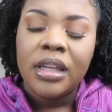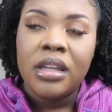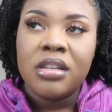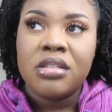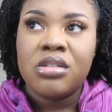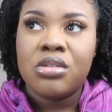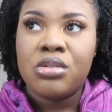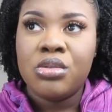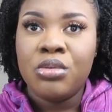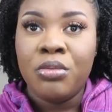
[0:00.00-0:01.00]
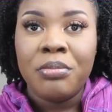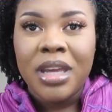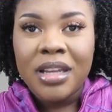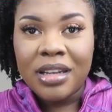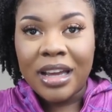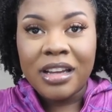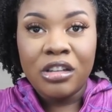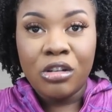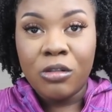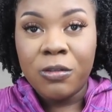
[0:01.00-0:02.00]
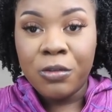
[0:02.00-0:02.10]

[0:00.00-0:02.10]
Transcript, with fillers: is to make like a little